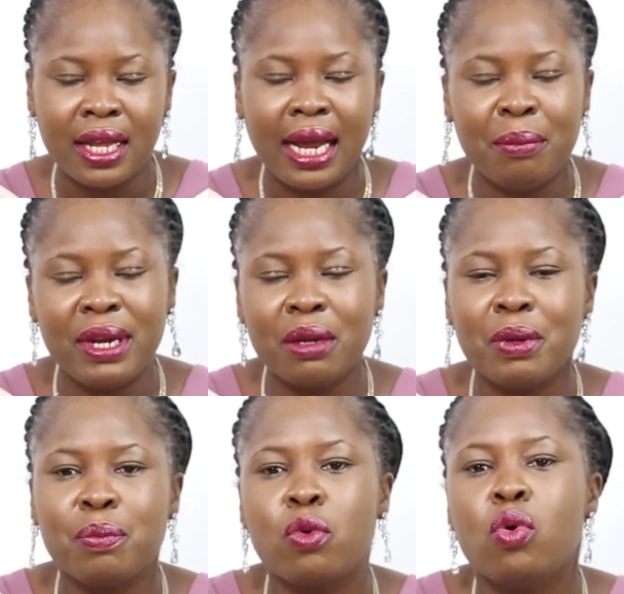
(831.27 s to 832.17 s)
And many
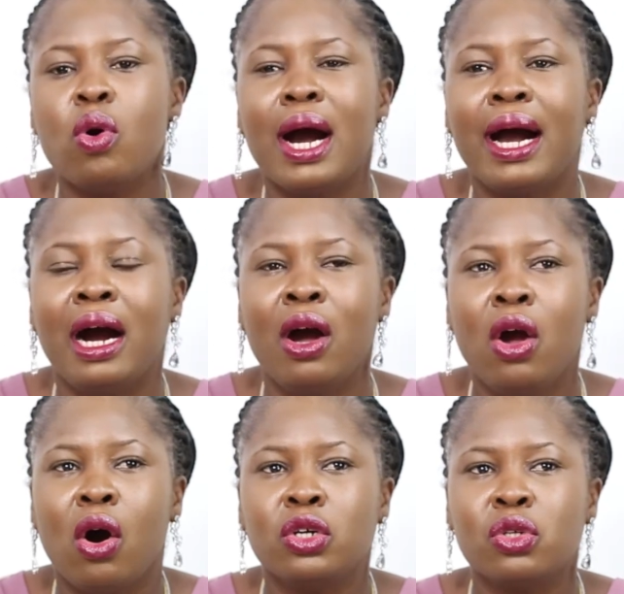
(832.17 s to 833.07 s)
people are
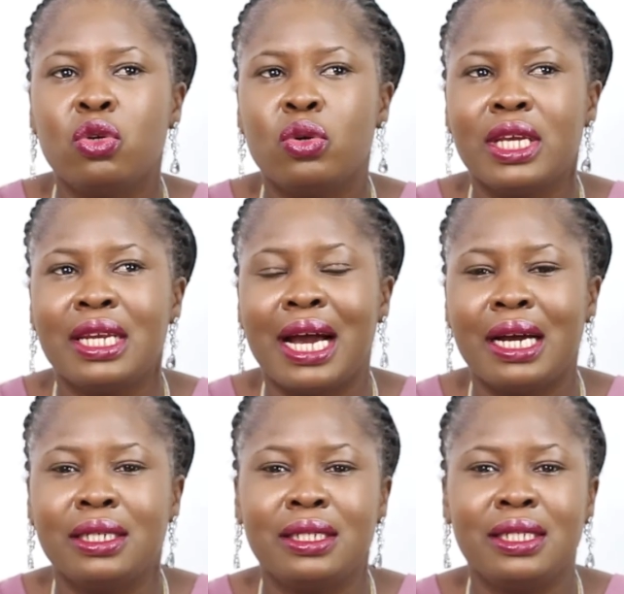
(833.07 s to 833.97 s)
also looking
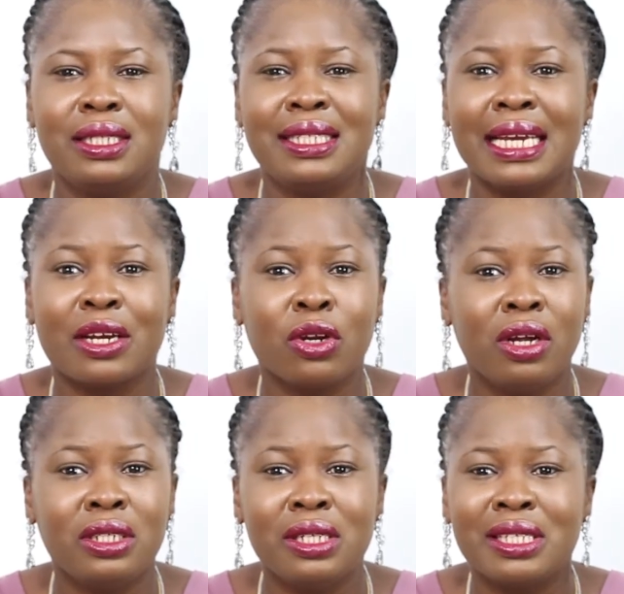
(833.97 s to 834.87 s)
at the
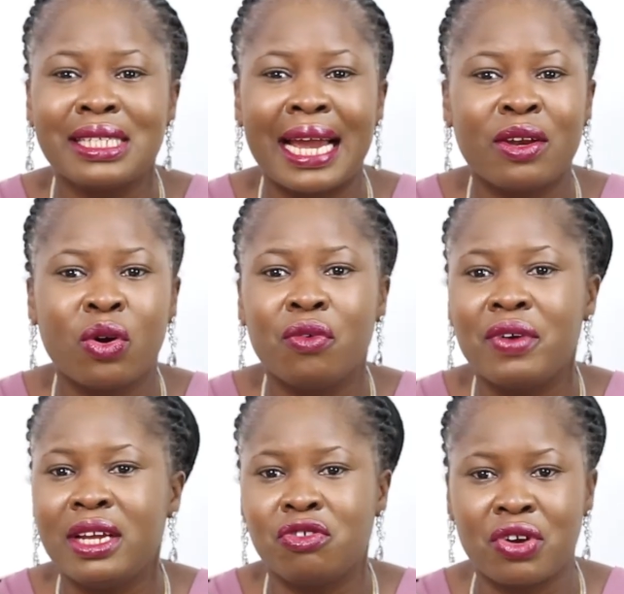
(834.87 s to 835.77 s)
technology side of
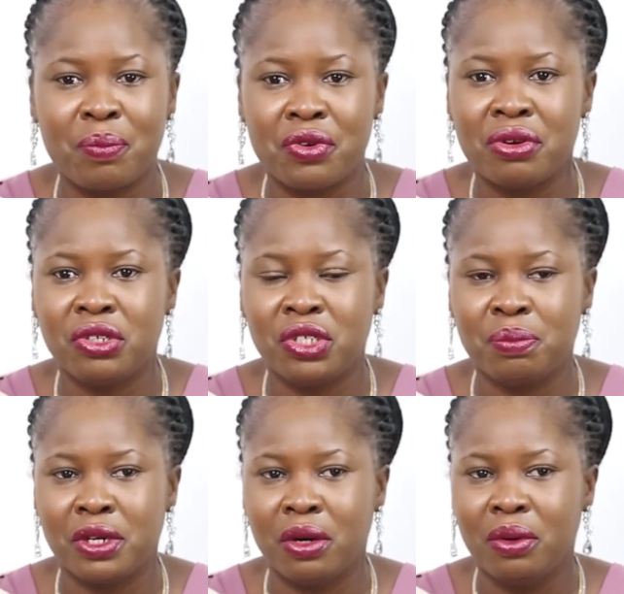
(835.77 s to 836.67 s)

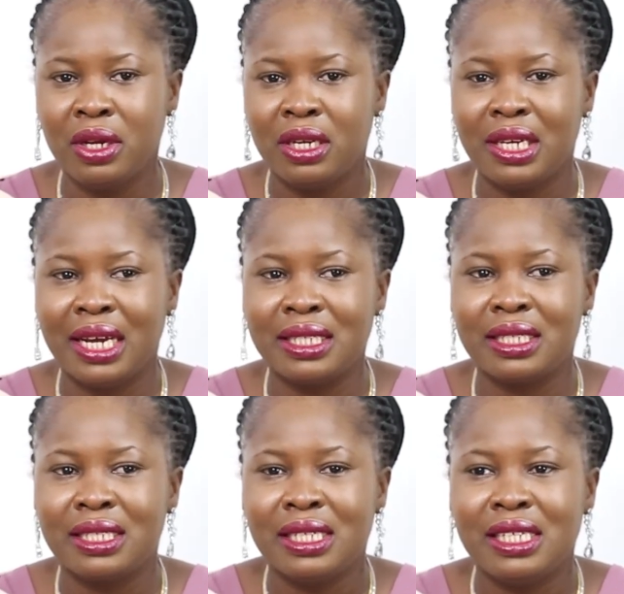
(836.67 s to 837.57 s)
entrepreneurship now, that
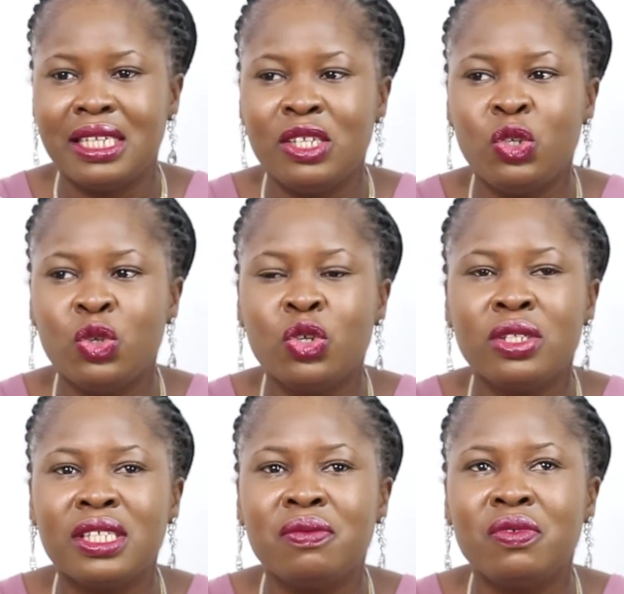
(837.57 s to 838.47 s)
you
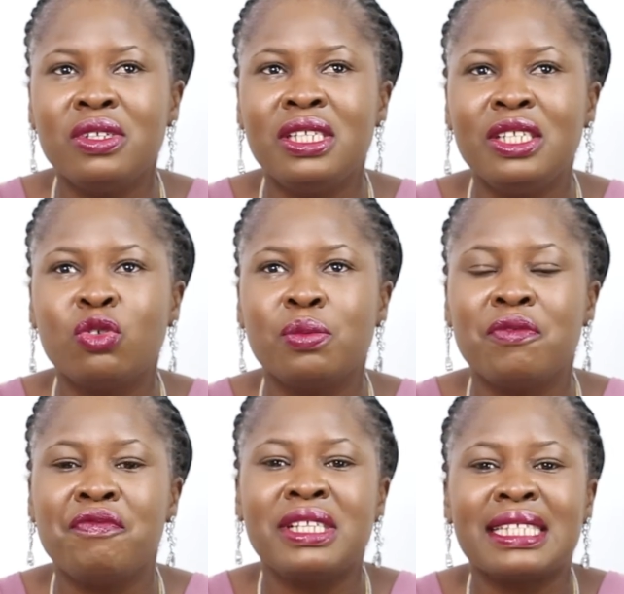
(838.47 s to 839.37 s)
don't even need to be
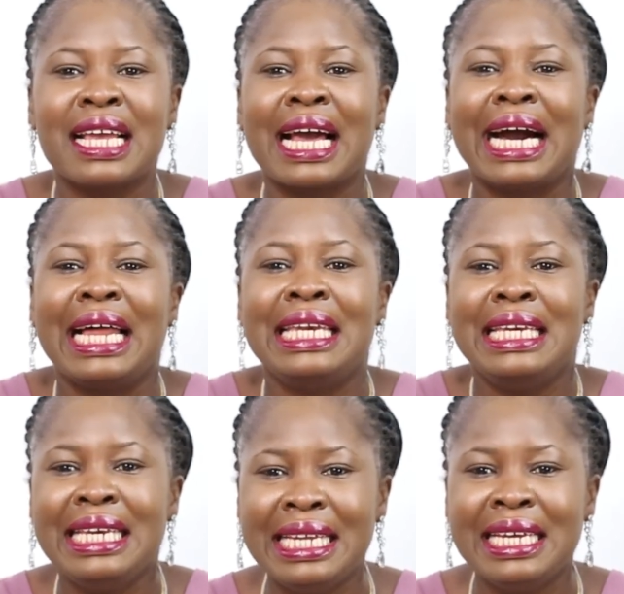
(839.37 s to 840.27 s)

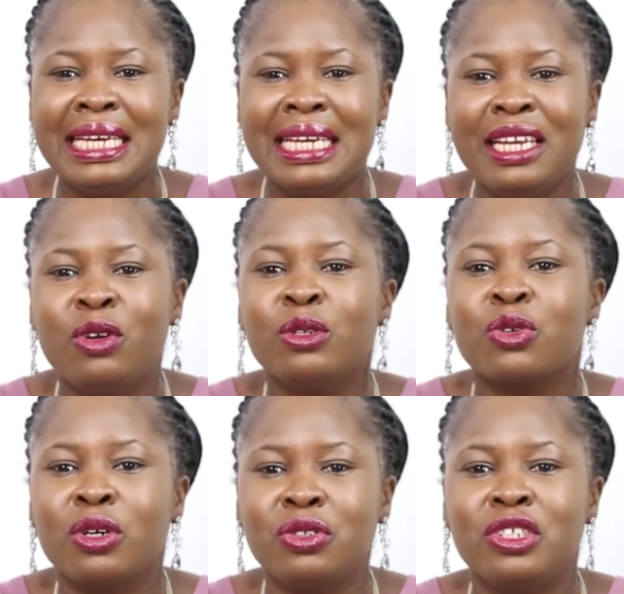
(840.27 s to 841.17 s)
physically in those
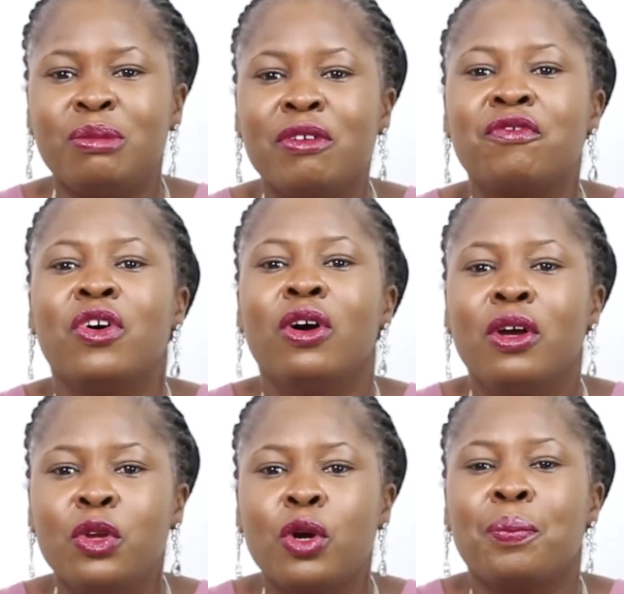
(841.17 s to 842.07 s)
countries before
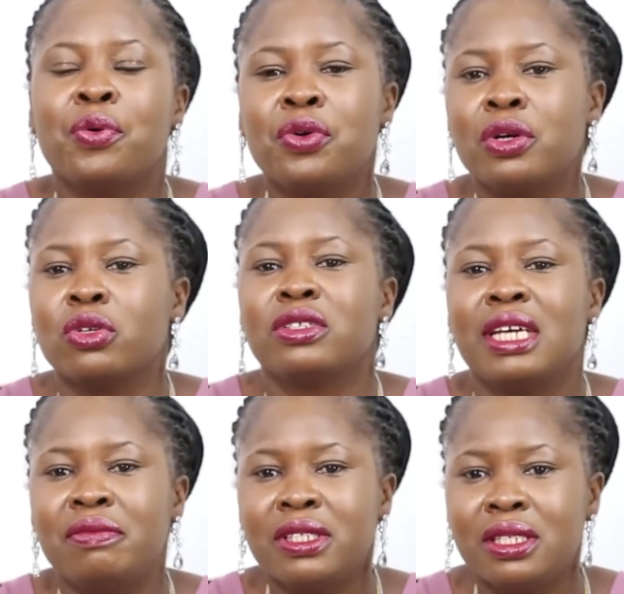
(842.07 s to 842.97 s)
your product or
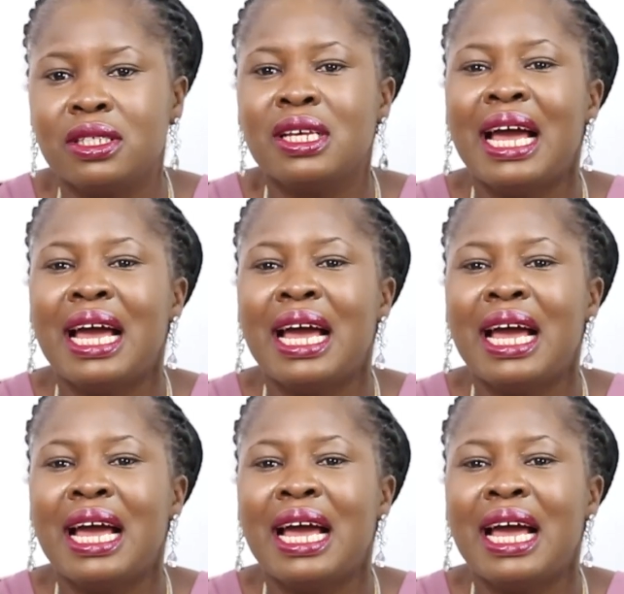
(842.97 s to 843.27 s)
services